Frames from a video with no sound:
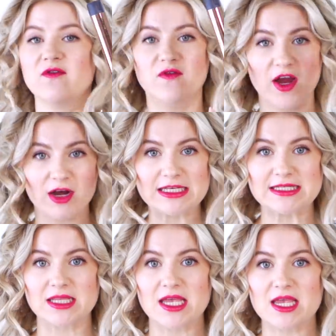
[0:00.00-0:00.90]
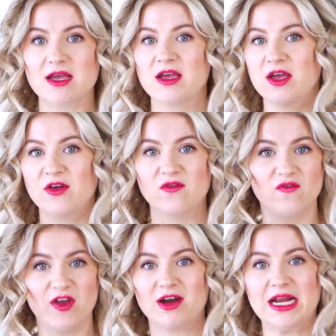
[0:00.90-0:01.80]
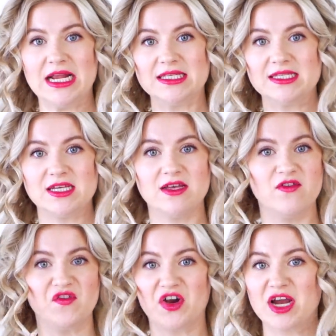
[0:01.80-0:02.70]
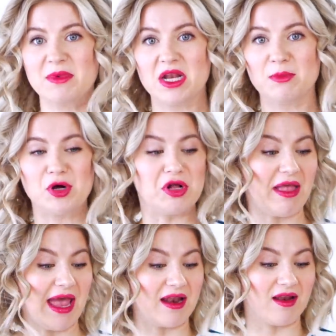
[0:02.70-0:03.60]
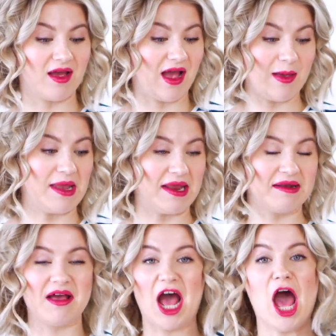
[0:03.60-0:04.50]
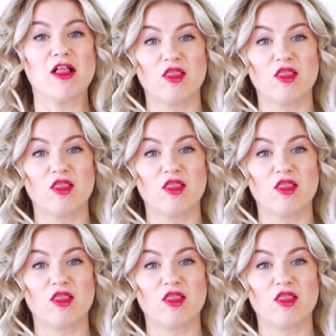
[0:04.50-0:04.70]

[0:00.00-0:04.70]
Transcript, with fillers: very sleek, very easy, very minimal, and I mean, I